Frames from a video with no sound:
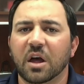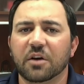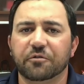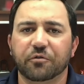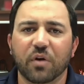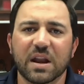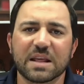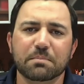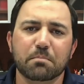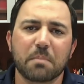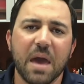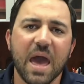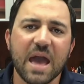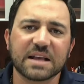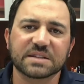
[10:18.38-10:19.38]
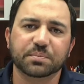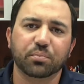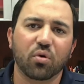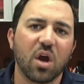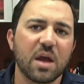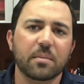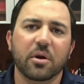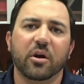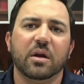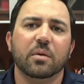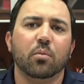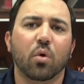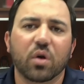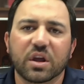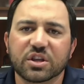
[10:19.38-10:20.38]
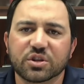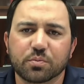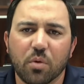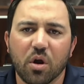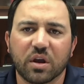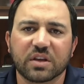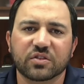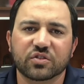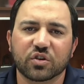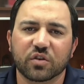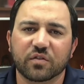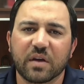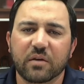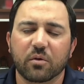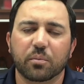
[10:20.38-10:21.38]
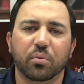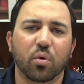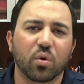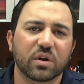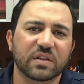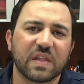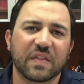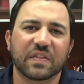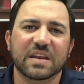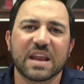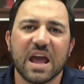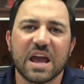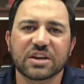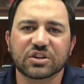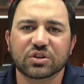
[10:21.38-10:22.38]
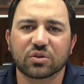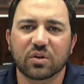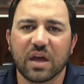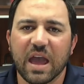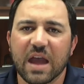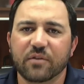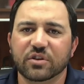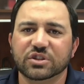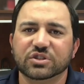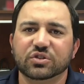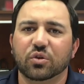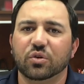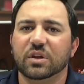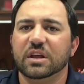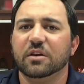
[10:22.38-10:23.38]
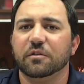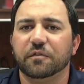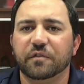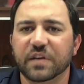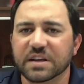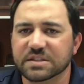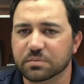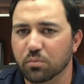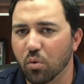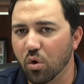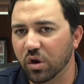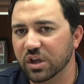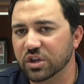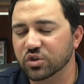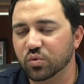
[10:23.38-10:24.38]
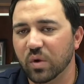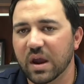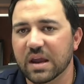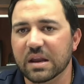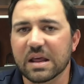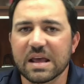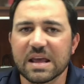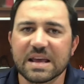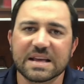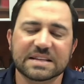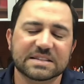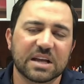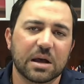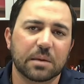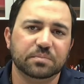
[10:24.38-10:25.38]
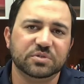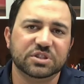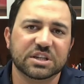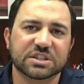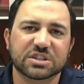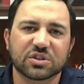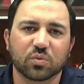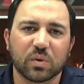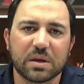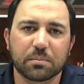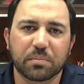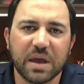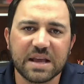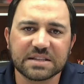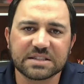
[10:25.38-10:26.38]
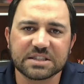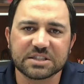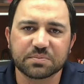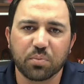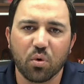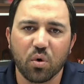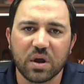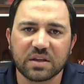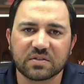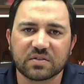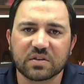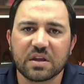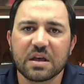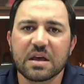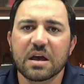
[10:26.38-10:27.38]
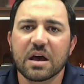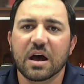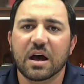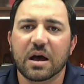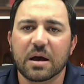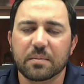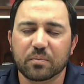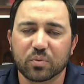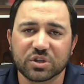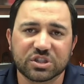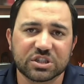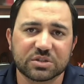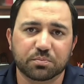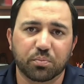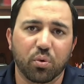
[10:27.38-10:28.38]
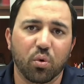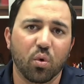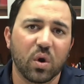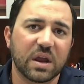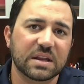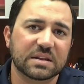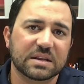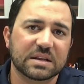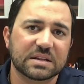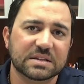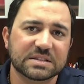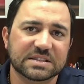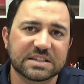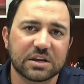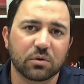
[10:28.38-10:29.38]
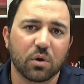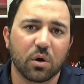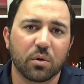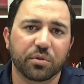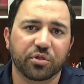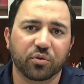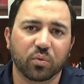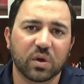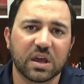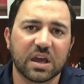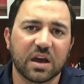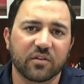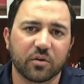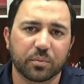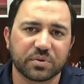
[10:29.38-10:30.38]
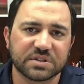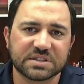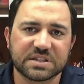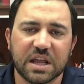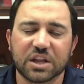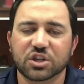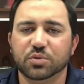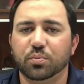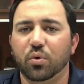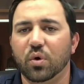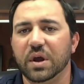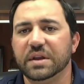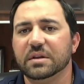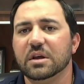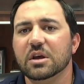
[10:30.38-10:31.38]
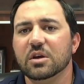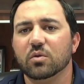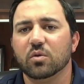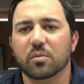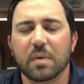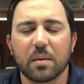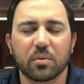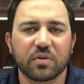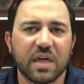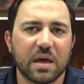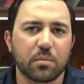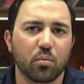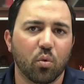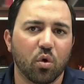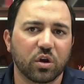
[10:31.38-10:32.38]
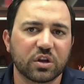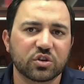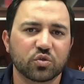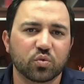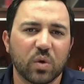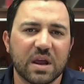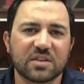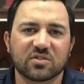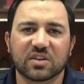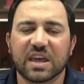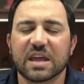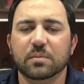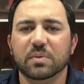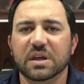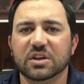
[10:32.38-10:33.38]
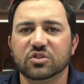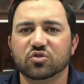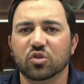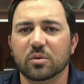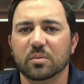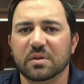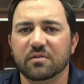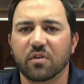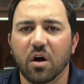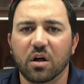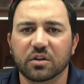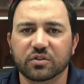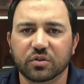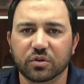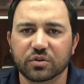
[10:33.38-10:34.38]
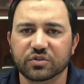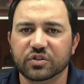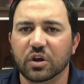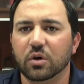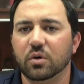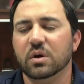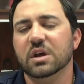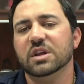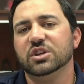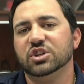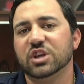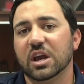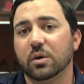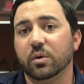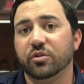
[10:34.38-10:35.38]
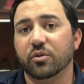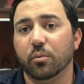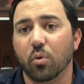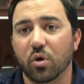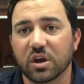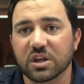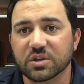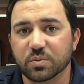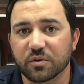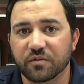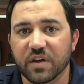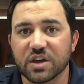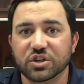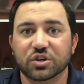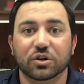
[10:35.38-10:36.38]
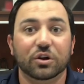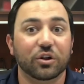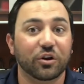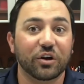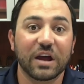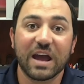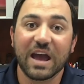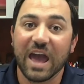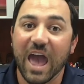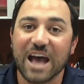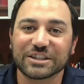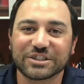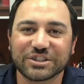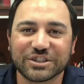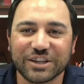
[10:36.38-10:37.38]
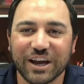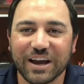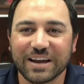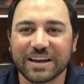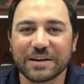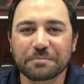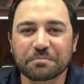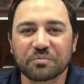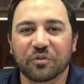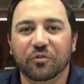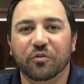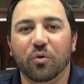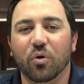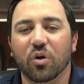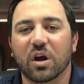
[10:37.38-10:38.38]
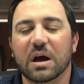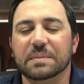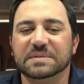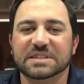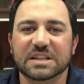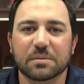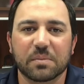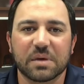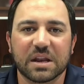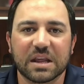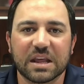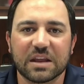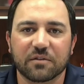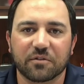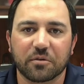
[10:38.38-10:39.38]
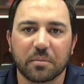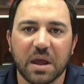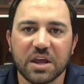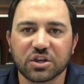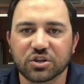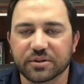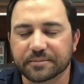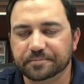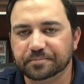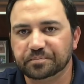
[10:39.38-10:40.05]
Freddie Mac's primary mortgage market survey reported that the national average 30-year fixed mortgage rate is up just 3 basis points, which is 0.03 of a percentage point. Remember that mortgage rates can be extremely volatile, so check with the mortgage professional or ask Chuck for up-to-the-minute information.